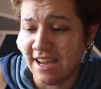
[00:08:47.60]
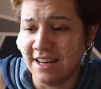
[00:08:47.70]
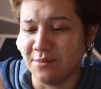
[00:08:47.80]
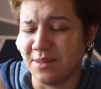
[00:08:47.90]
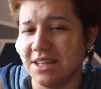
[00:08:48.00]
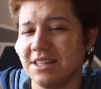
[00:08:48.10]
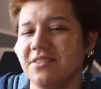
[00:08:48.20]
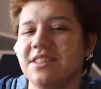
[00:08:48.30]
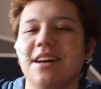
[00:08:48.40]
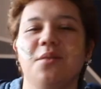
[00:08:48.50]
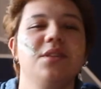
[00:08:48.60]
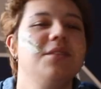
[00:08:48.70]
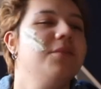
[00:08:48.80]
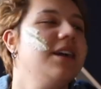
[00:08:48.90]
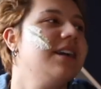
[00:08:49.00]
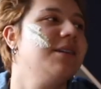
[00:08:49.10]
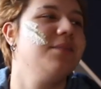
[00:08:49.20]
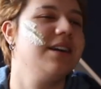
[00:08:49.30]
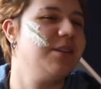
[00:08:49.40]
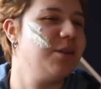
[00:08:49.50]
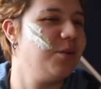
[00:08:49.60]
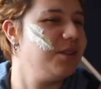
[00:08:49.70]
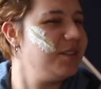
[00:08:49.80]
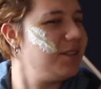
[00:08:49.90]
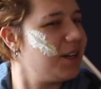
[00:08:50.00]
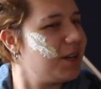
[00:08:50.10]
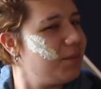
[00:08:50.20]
And I'm not even done with the makeup. I don't know what to talk